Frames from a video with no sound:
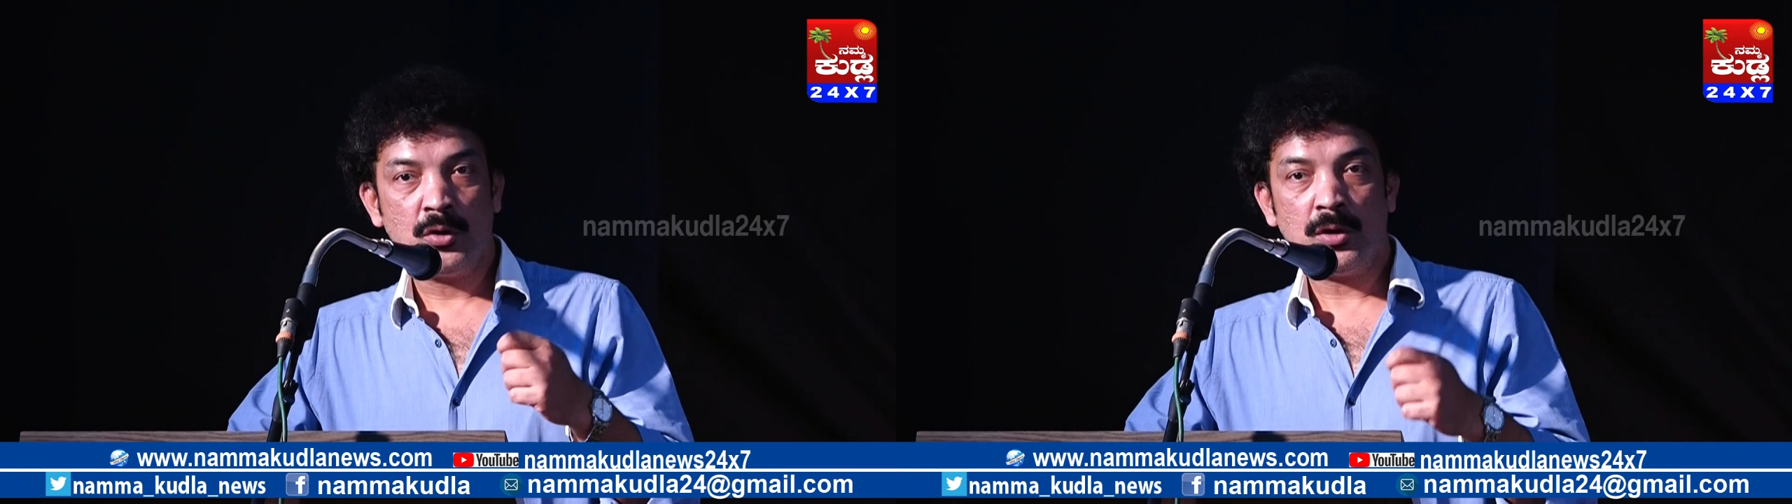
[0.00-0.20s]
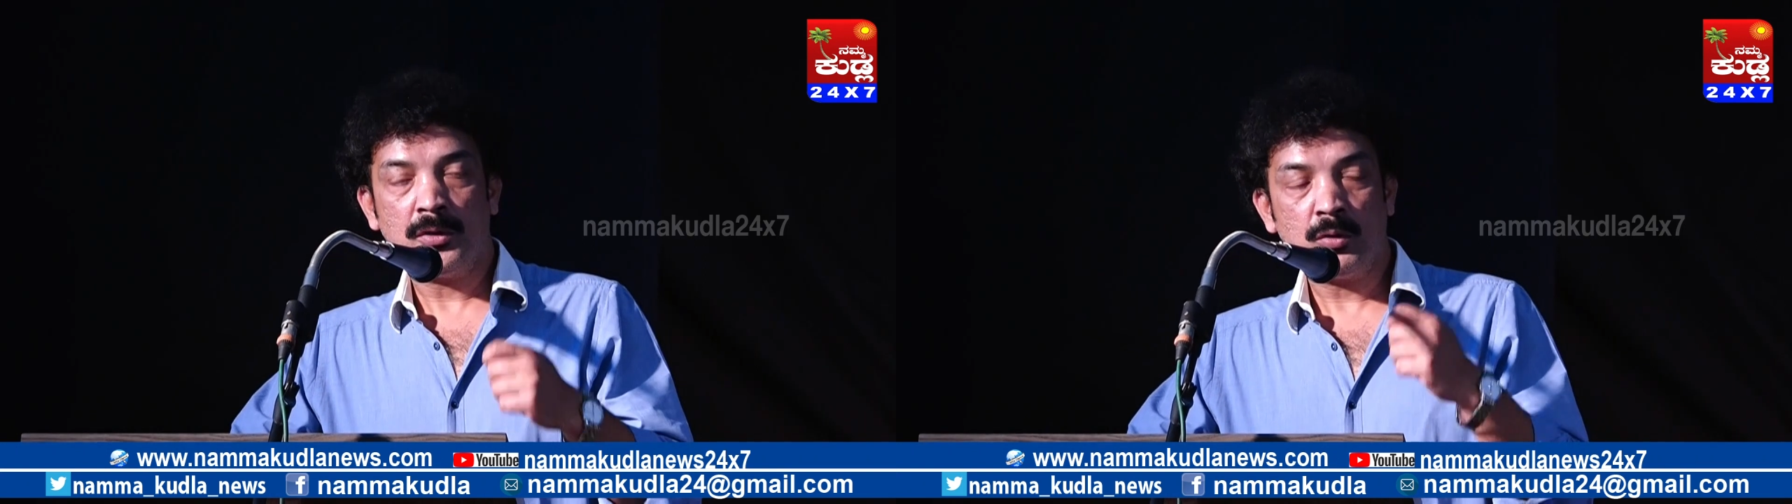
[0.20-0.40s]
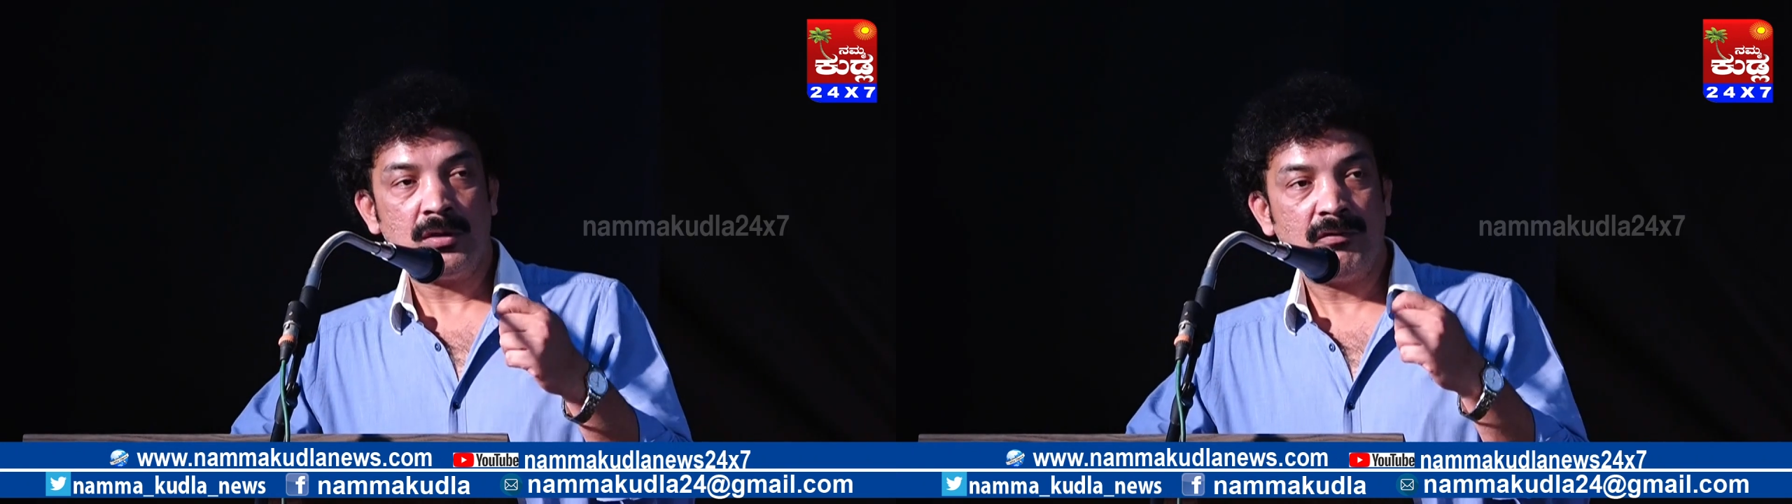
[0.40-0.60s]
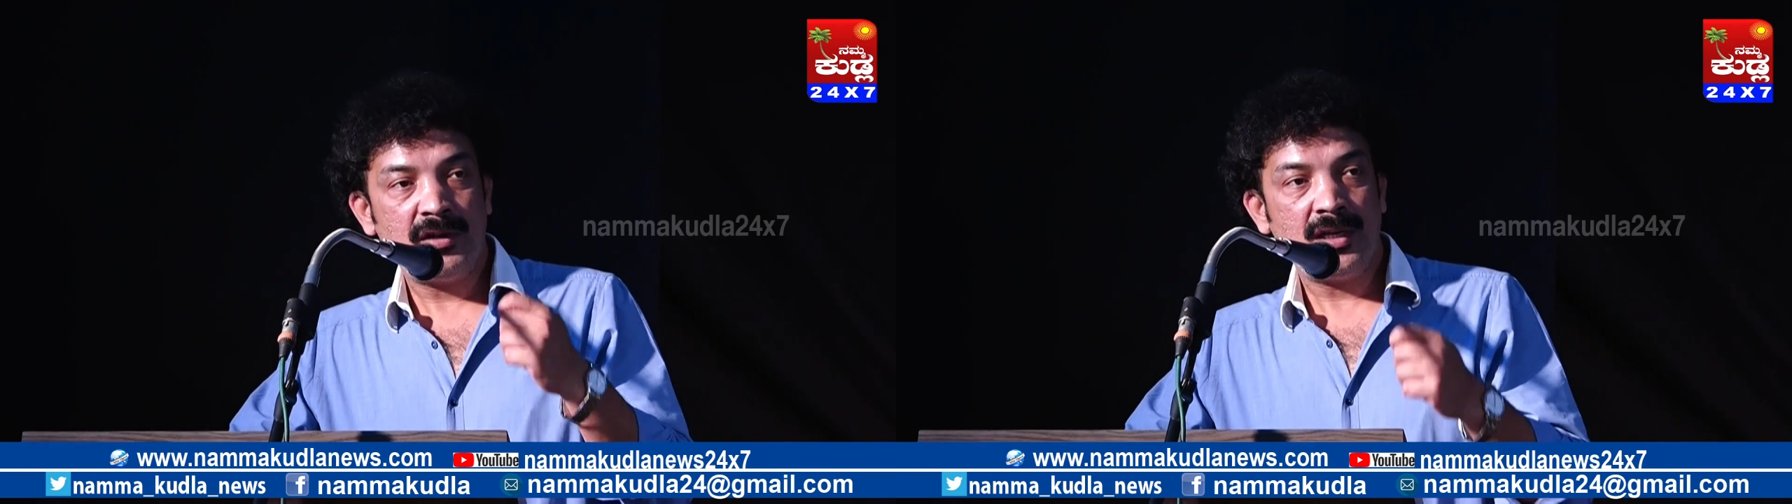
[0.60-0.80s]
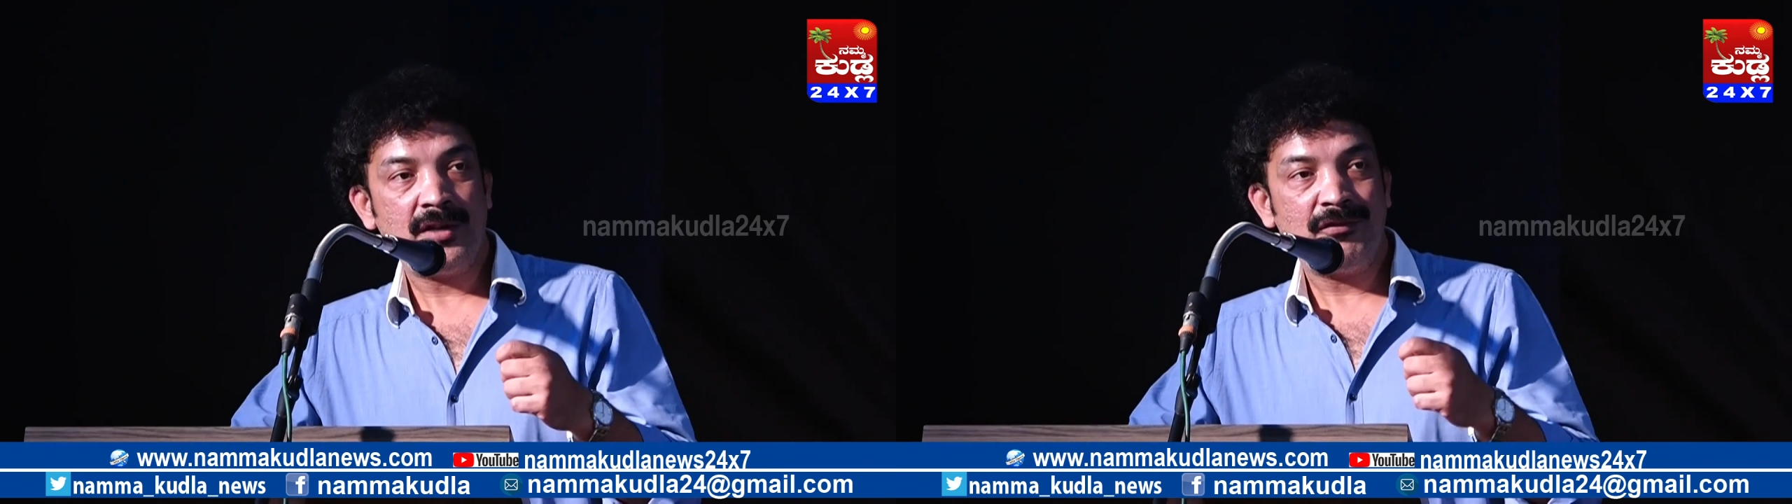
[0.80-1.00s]
You are a total
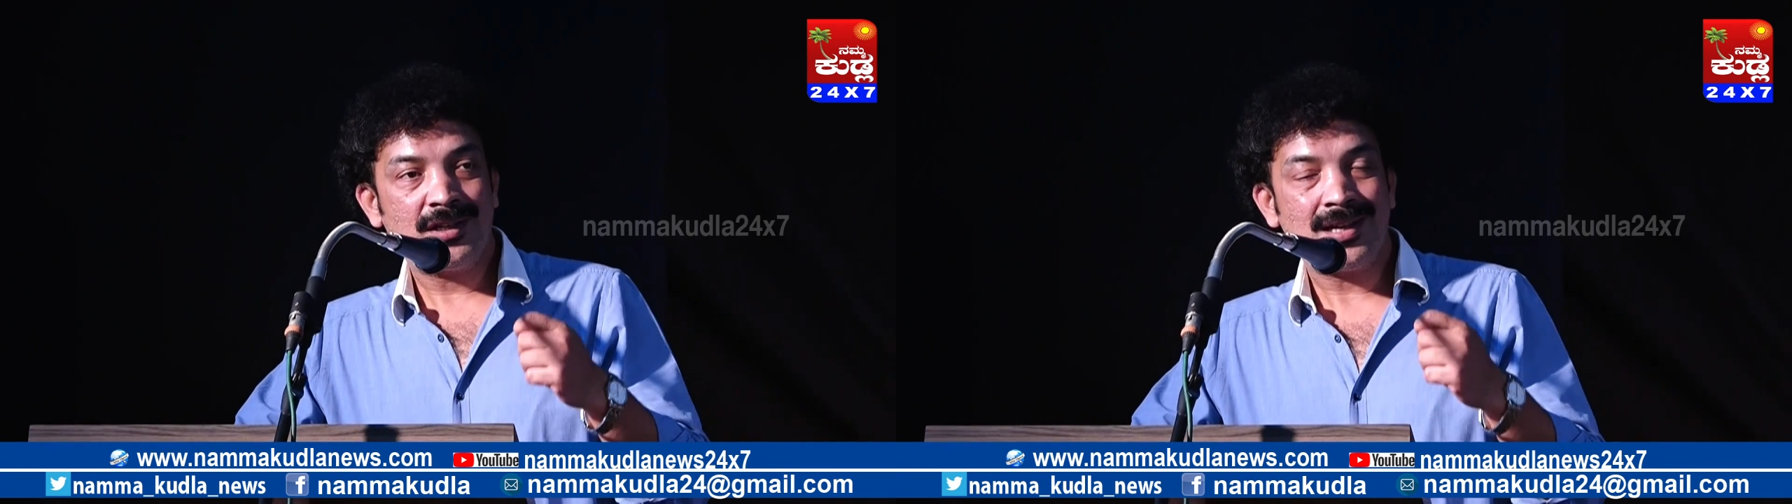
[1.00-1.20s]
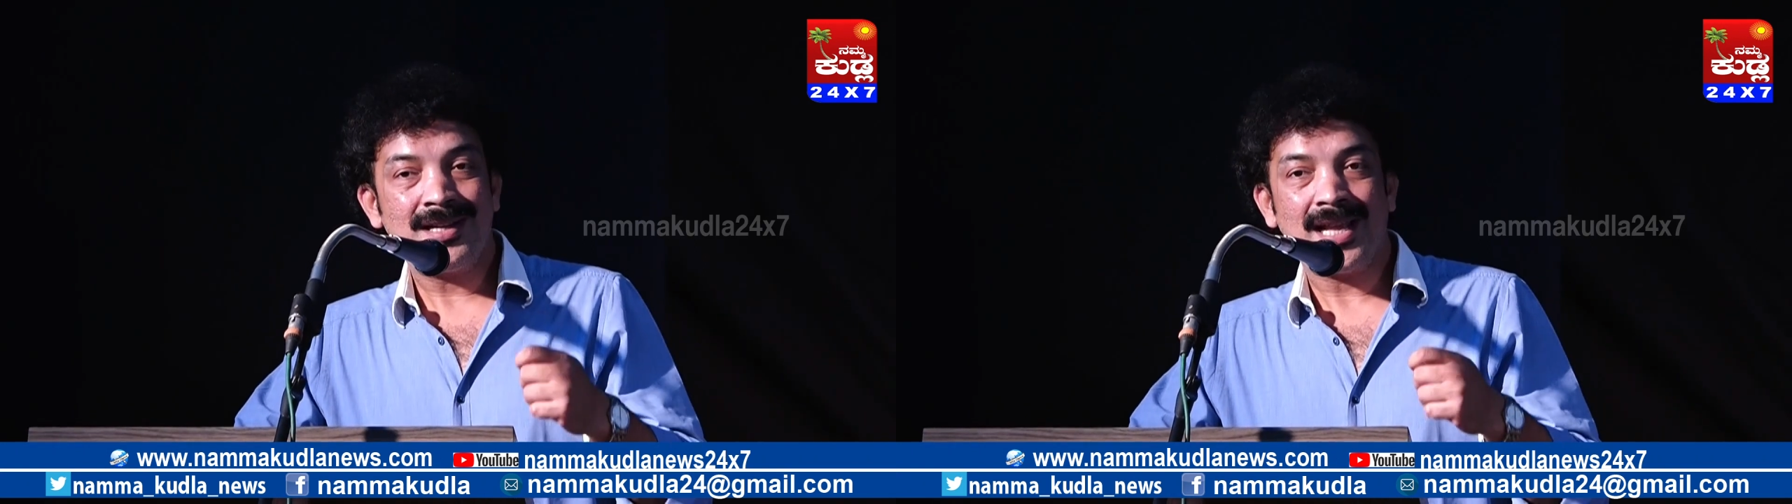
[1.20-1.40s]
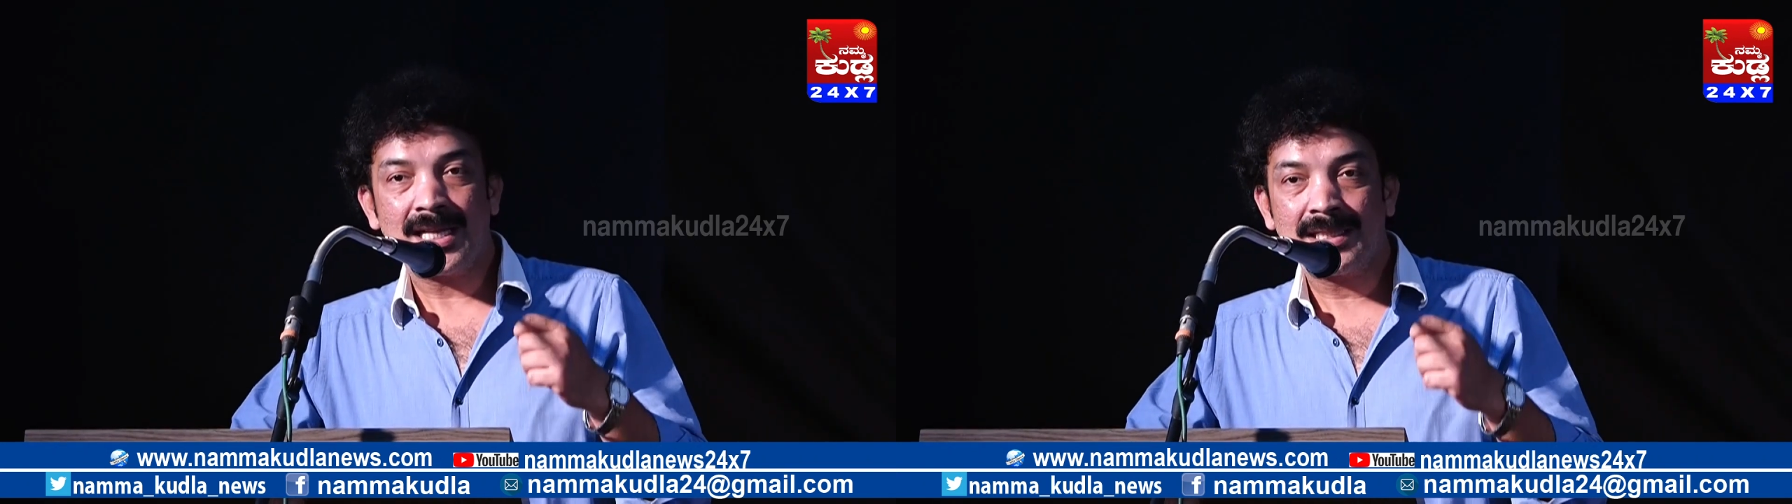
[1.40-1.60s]
failure if you can't